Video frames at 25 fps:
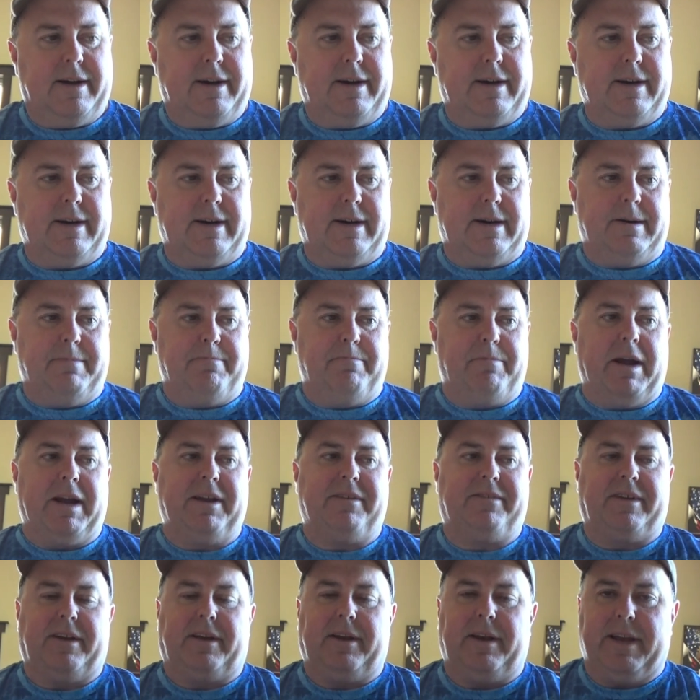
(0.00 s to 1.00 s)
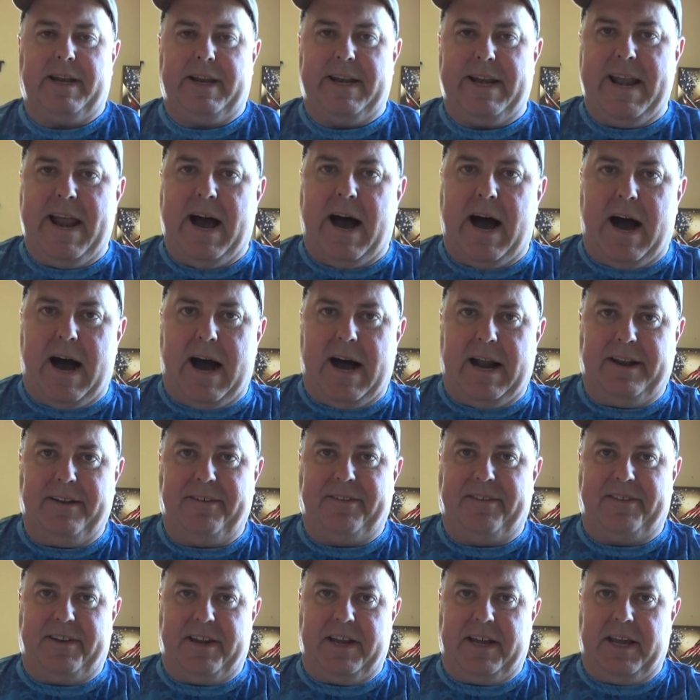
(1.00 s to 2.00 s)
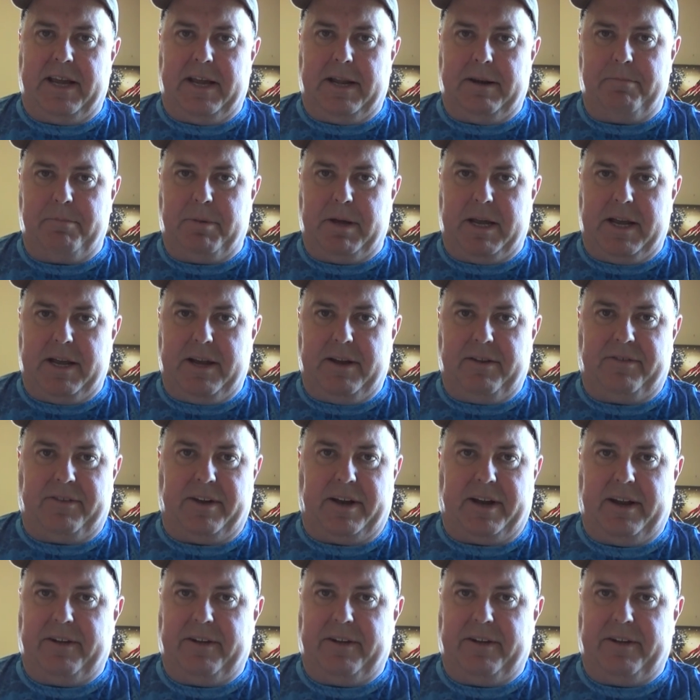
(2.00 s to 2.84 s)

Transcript: uh, basically non-stinging bees.